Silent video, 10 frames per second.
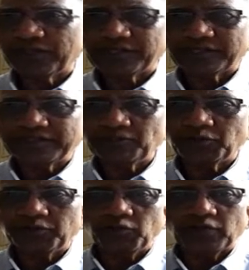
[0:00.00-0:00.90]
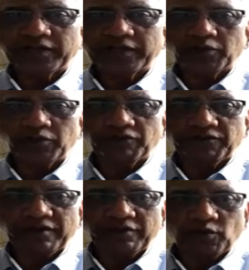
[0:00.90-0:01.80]
that seems to be working
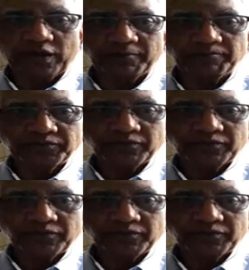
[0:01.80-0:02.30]
very well.